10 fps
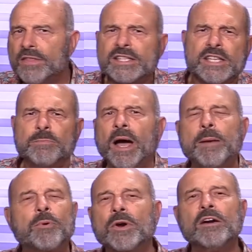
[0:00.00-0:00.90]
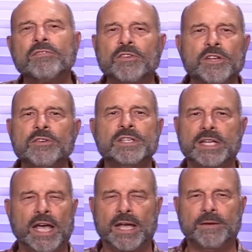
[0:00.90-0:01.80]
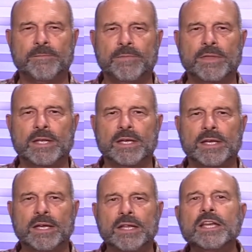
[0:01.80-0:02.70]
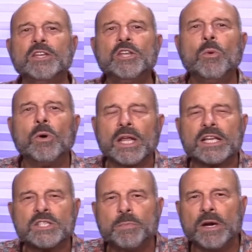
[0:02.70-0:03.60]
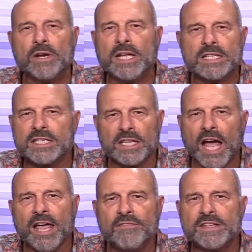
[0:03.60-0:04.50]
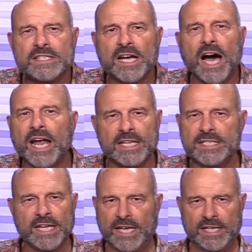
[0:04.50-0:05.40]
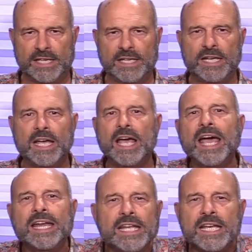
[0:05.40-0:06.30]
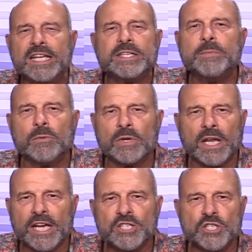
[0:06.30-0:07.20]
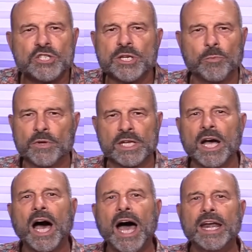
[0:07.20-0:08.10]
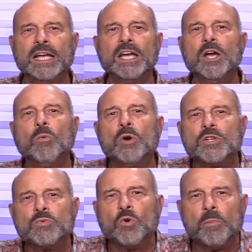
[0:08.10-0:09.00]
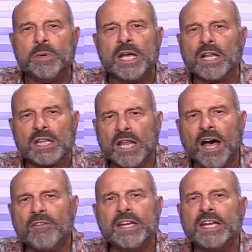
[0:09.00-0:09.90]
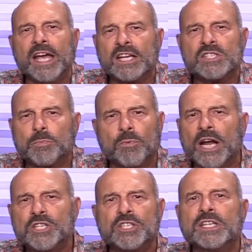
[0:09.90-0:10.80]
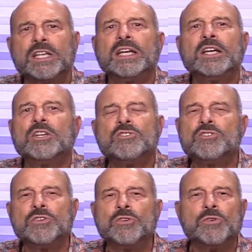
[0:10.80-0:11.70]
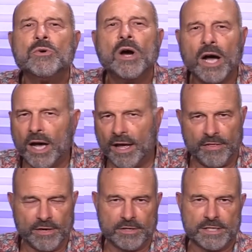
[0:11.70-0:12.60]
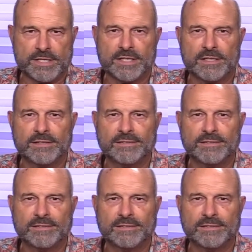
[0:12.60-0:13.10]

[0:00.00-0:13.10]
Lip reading: This is my prayer for you today, that you will experience life as God intended, an intimate relationship with God, which will be a loving expression to others.